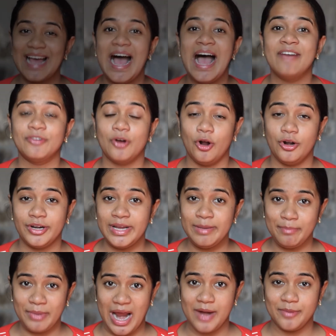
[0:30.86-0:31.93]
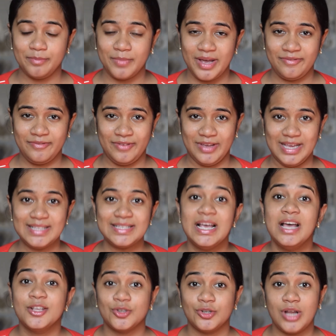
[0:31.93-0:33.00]
I have already primed my face,
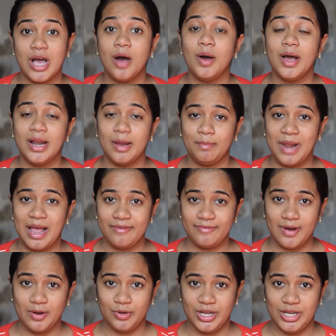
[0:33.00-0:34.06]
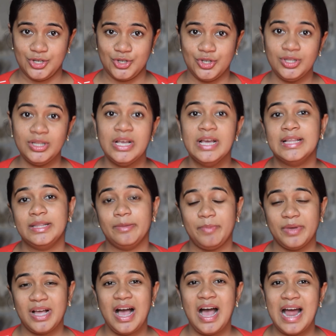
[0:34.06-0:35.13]
so now I'll apply foundation.
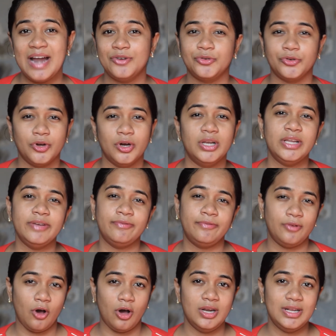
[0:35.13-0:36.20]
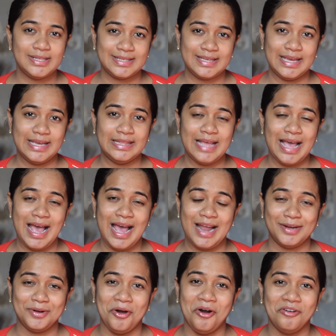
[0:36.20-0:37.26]
Deepika had really flawless skin
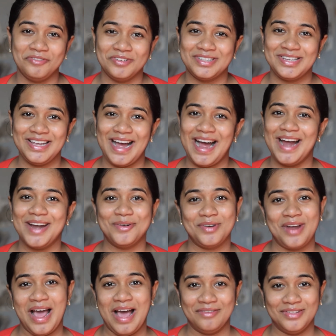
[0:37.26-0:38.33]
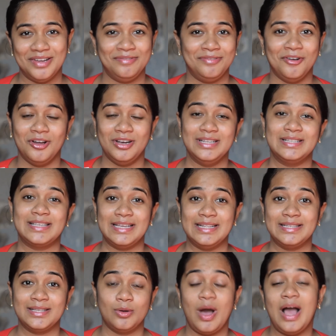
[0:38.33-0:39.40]
and obviously I don't have that flawless
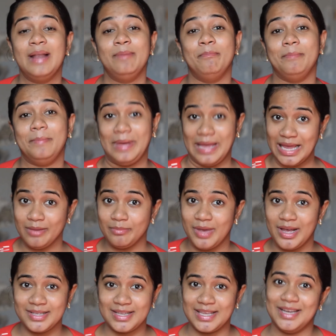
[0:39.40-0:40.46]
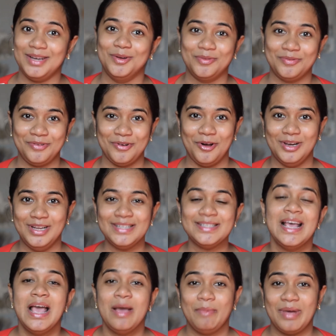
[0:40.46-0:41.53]
skin, so I'll make my skin look flawless
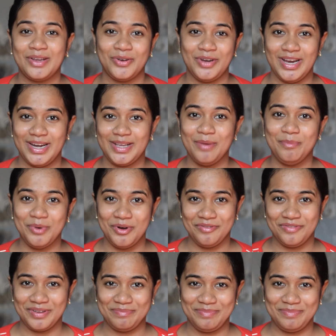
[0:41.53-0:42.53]
by creating a perfect